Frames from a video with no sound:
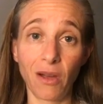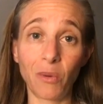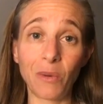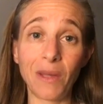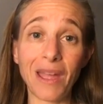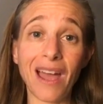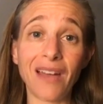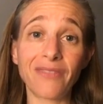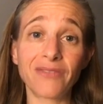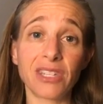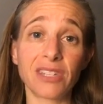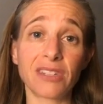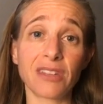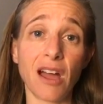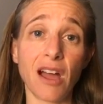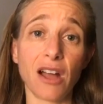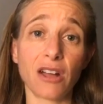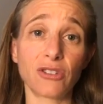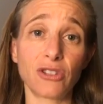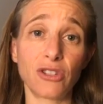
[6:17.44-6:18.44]
We have to
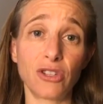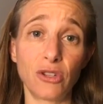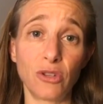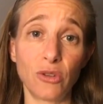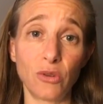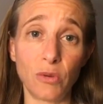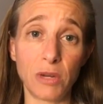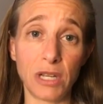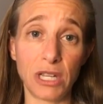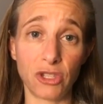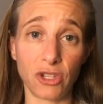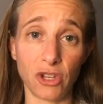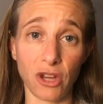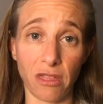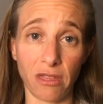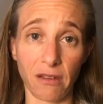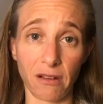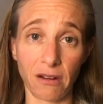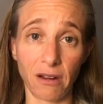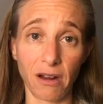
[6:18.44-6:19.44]
talk to each
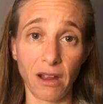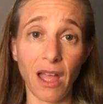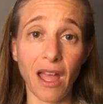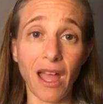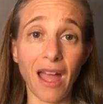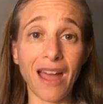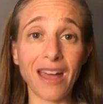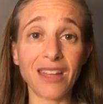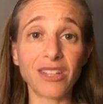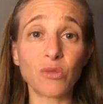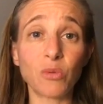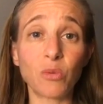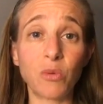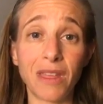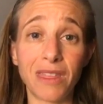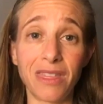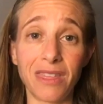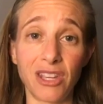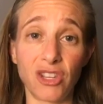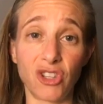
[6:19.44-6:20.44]
other and
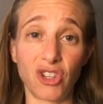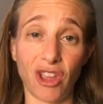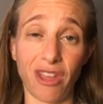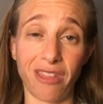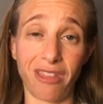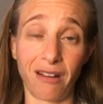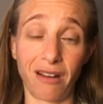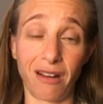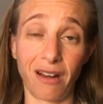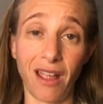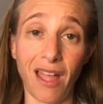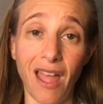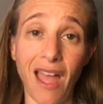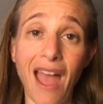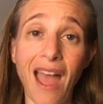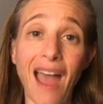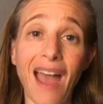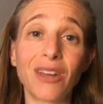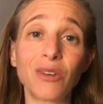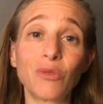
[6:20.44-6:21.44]
with each other.
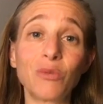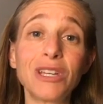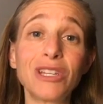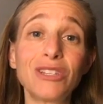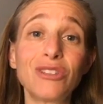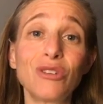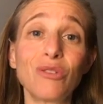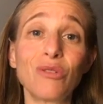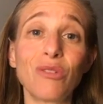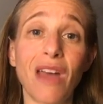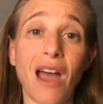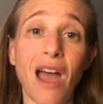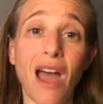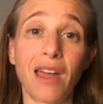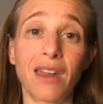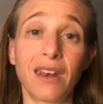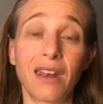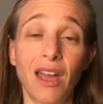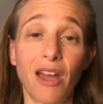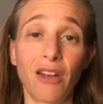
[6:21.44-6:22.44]
And we do
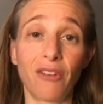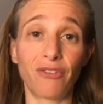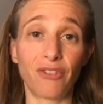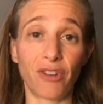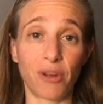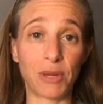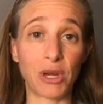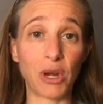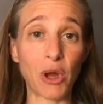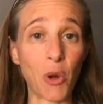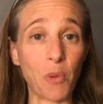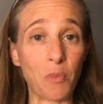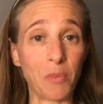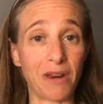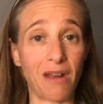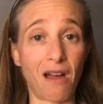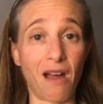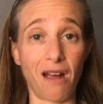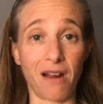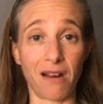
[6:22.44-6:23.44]
that from an
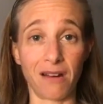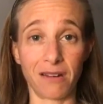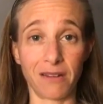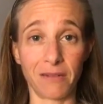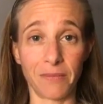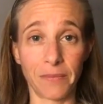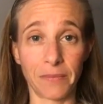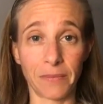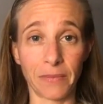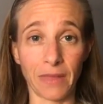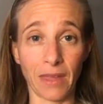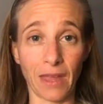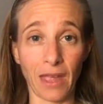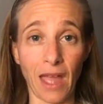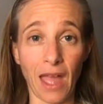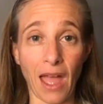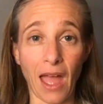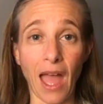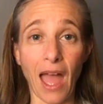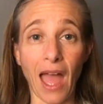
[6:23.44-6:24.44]
open heart.
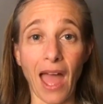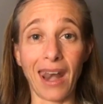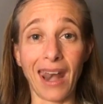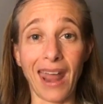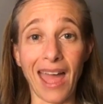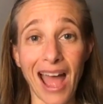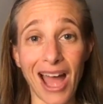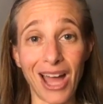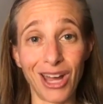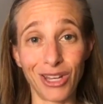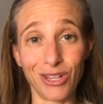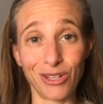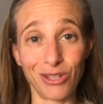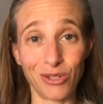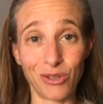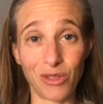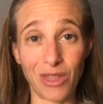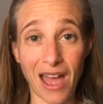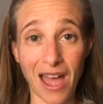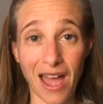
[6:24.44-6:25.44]
And how do you
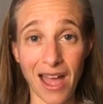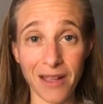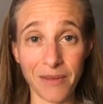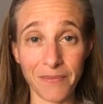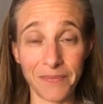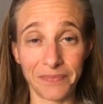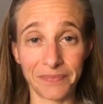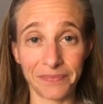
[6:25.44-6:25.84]
do that?